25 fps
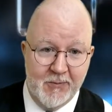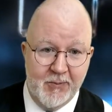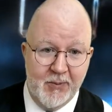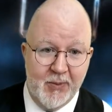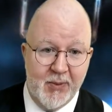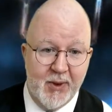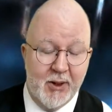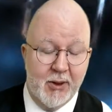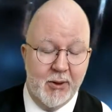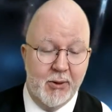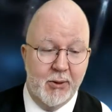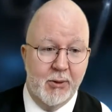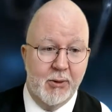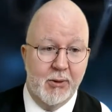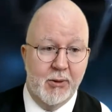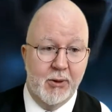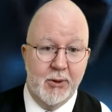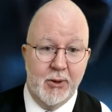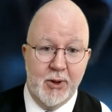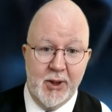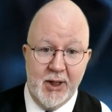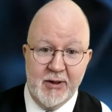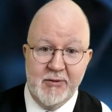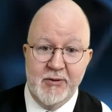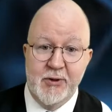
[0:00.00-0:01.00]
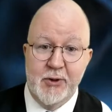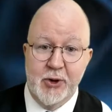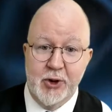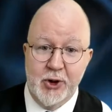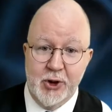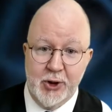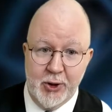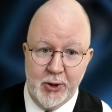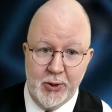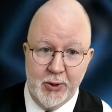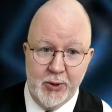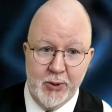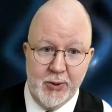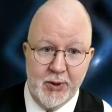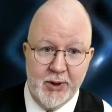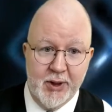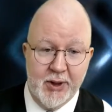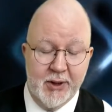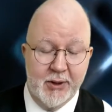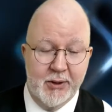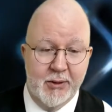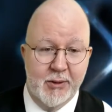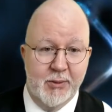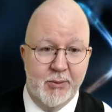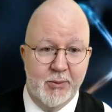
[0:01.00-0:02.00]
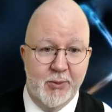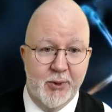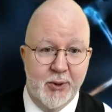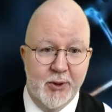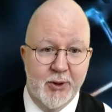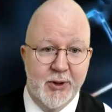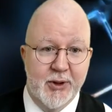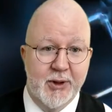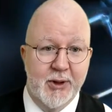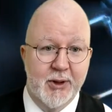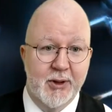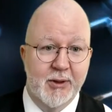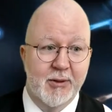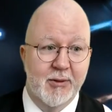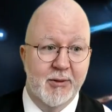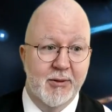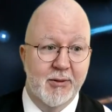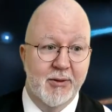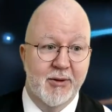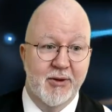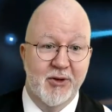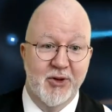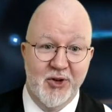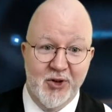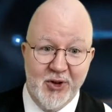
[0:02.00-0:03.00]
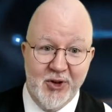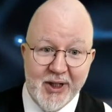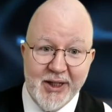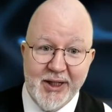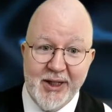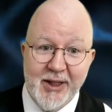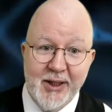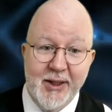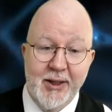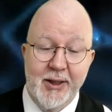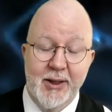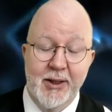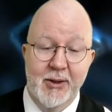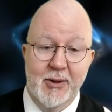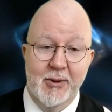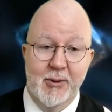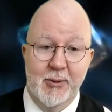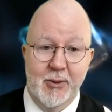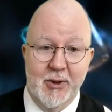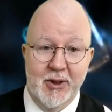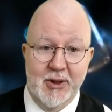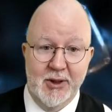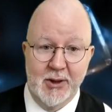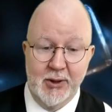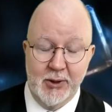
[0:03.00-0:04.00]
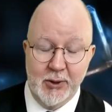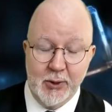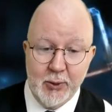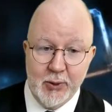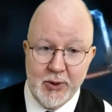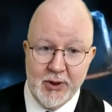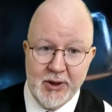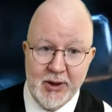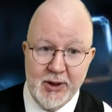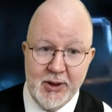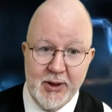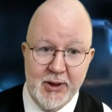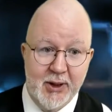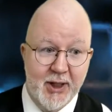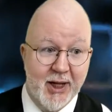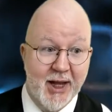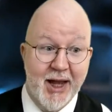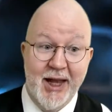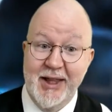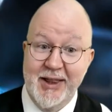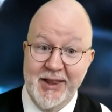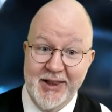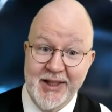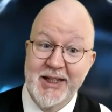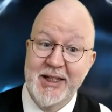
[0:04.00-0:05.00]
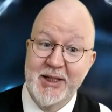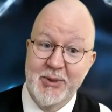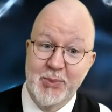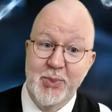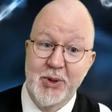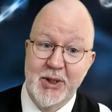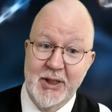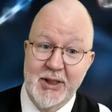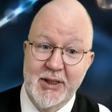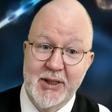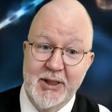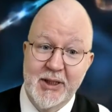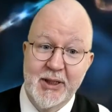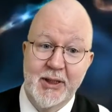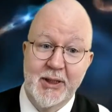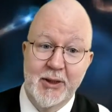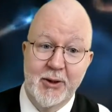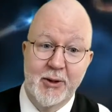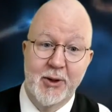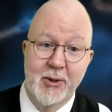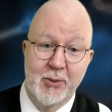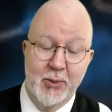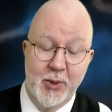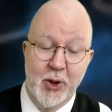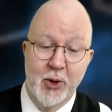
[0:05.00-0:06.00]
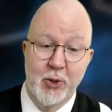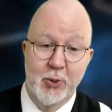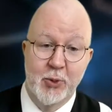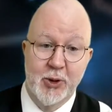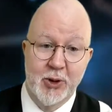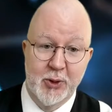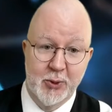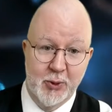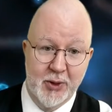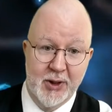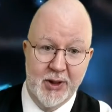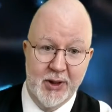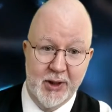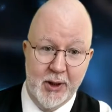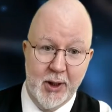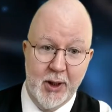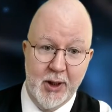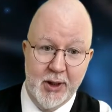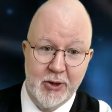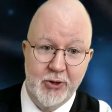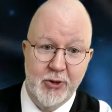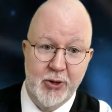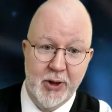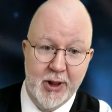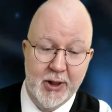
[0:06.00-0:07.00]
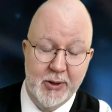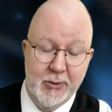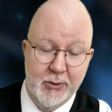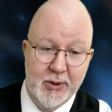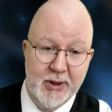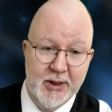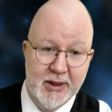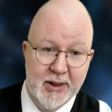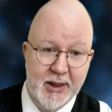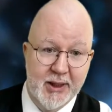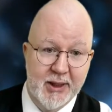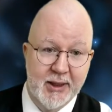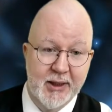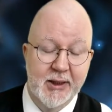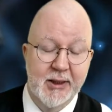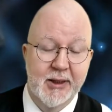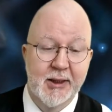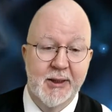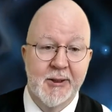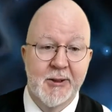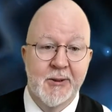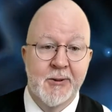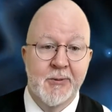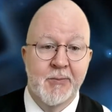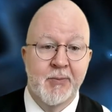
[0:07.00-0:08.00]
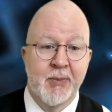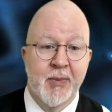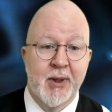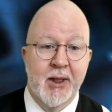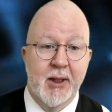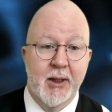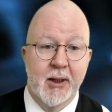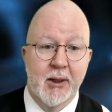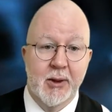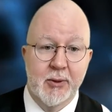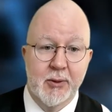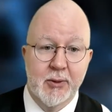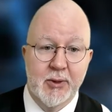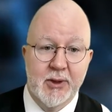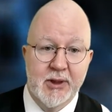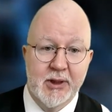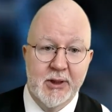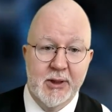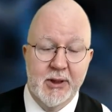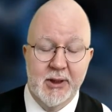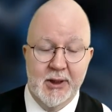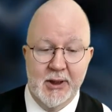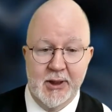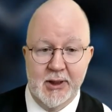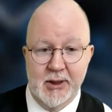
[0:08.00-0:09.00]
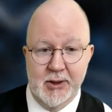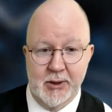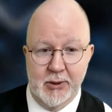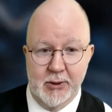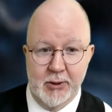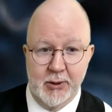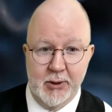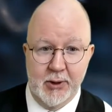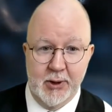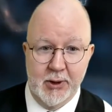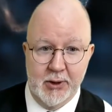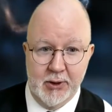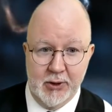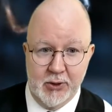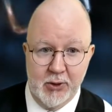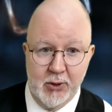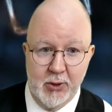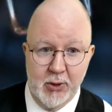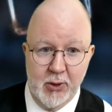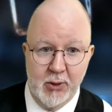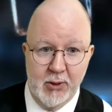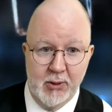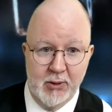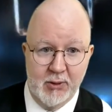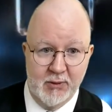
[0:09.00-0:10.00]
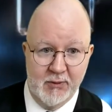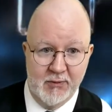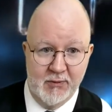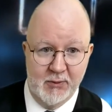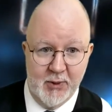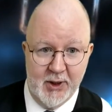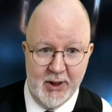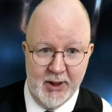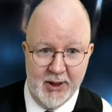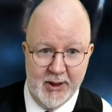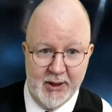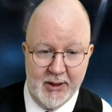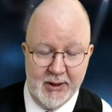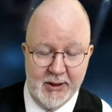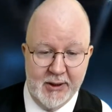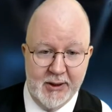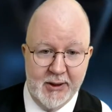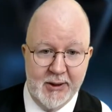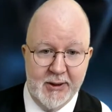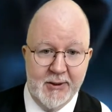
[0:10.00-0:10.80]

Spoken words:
You'll have to show that the person really was losing at this particular moment when the contract was signed, losing his or her control of mind.